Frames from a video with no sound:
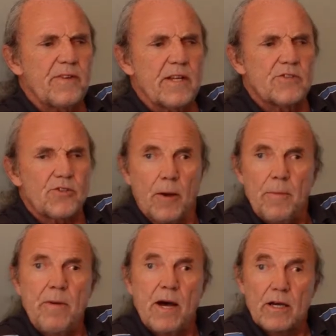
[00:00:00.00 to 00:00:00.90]

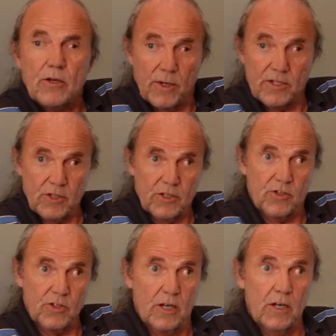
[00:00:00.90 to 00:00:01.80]
some
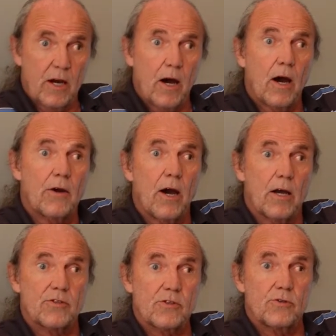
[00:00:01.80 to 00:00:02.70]
questions are
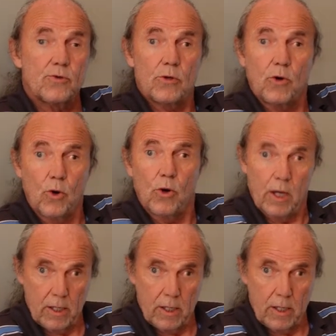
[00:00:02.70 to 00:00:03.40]
asked to all,